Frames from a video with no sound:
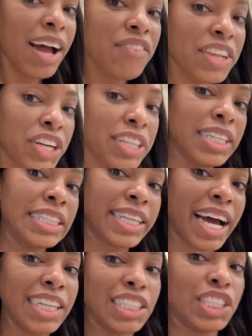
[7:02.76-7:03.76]
I thought they're good
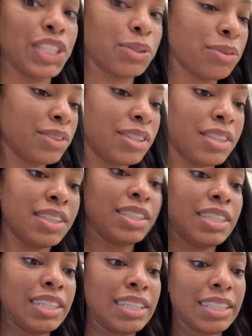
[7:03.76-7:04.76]
size too.
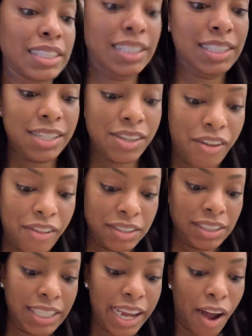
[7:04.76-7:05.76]
They're
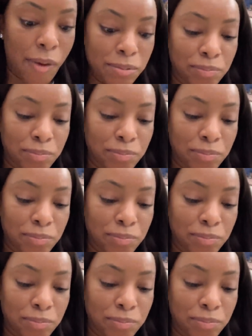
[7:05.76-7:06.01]
perfect. Yeah.